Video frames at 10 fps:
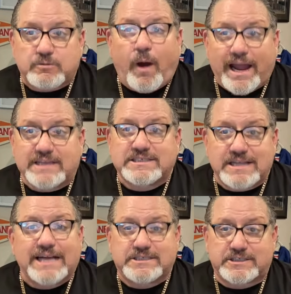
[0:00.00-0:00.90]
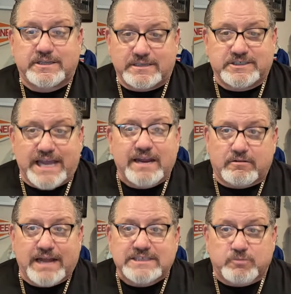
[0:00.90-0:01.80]
why it's not
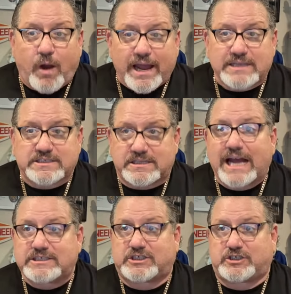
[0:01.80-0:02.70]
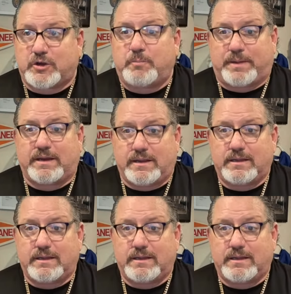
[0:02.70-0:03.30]
Xander. That's why it's not stupid.